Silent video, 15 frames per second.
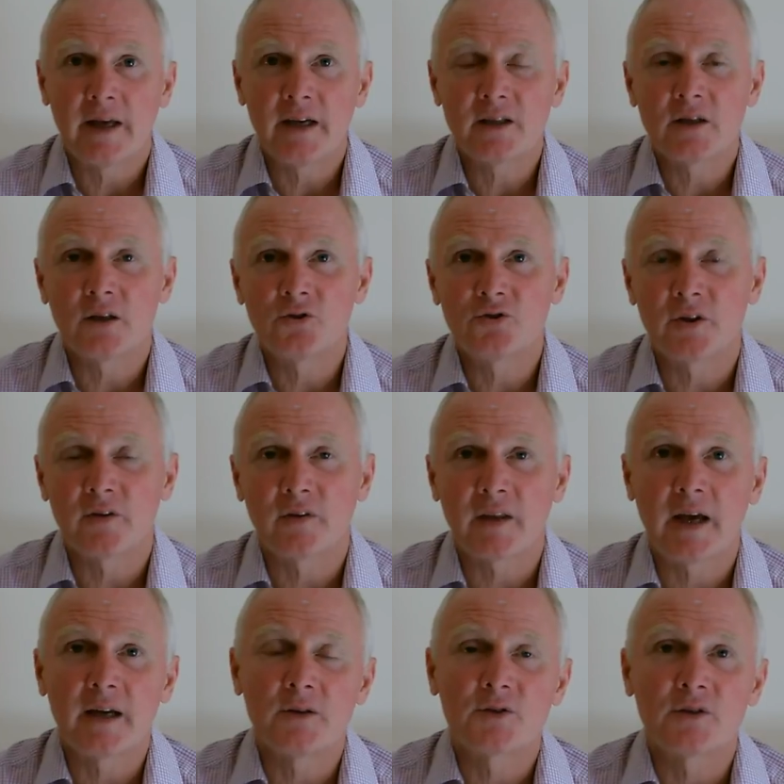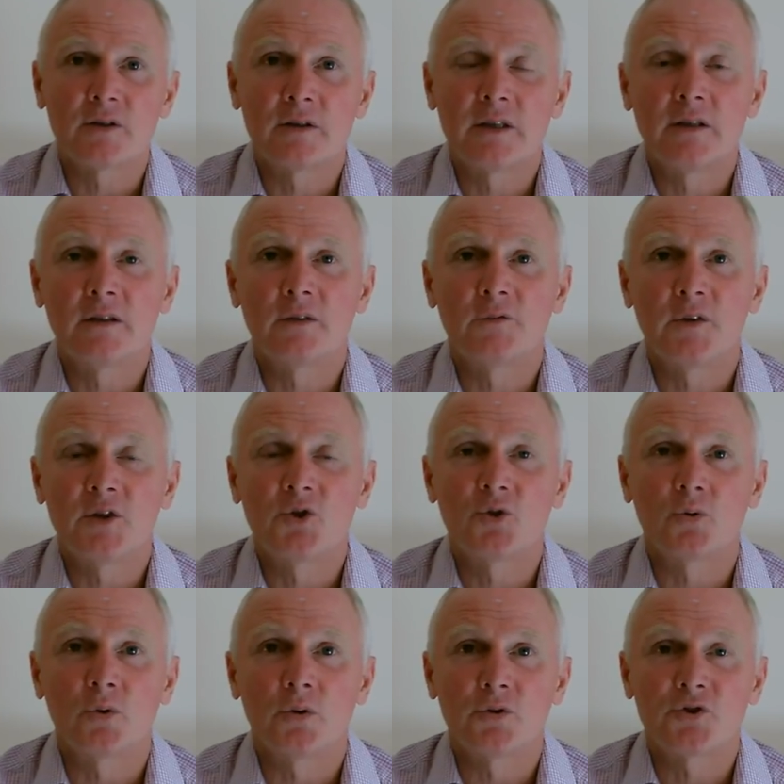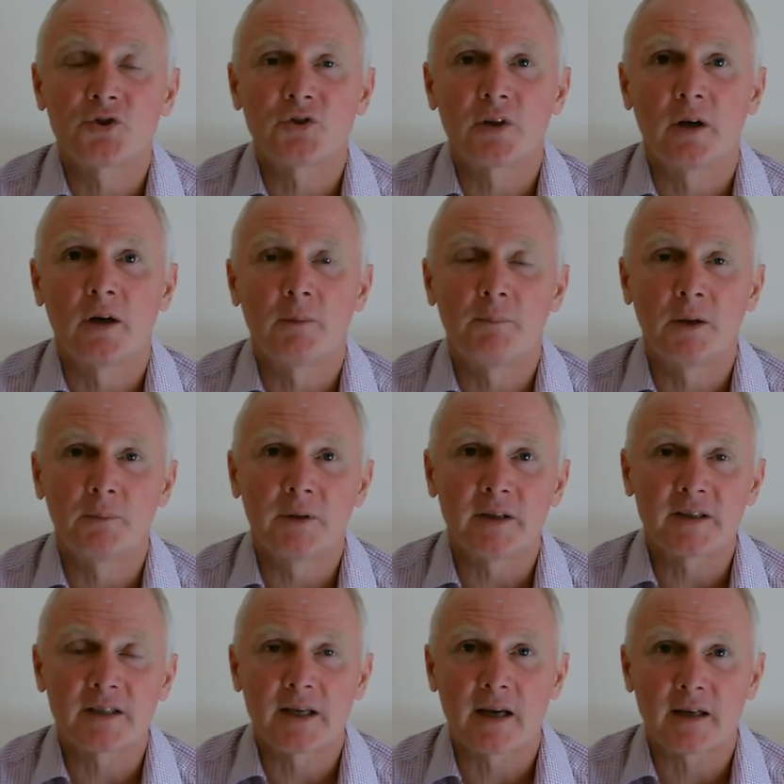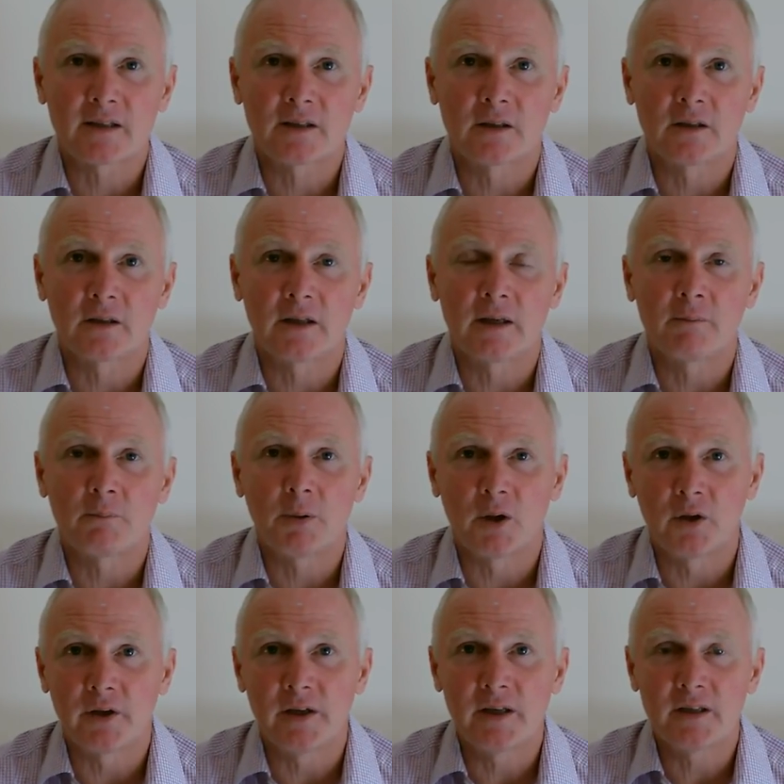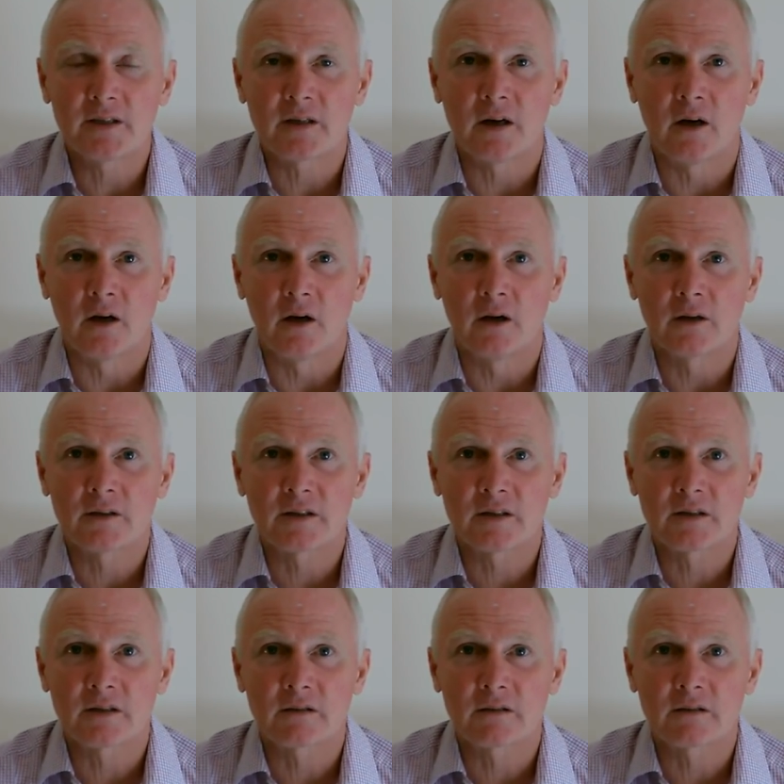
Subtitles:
800,000 individuals, public sector employees, are